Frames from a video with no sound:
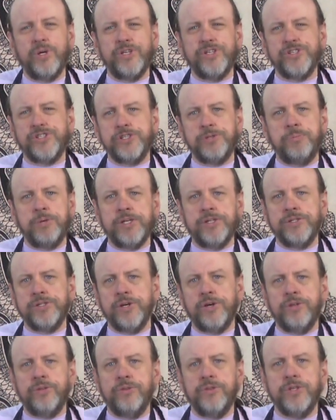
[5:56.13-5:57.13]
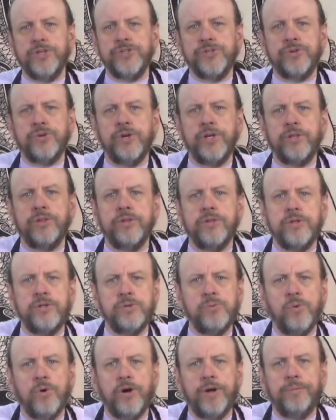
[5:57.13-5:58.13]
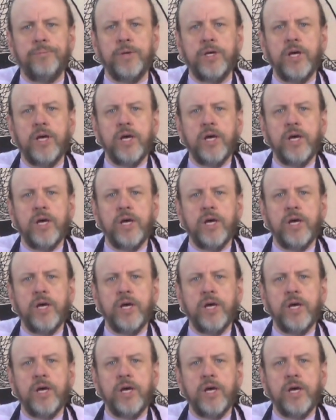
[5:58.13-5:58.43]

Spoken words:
It just depends on the strength that you want.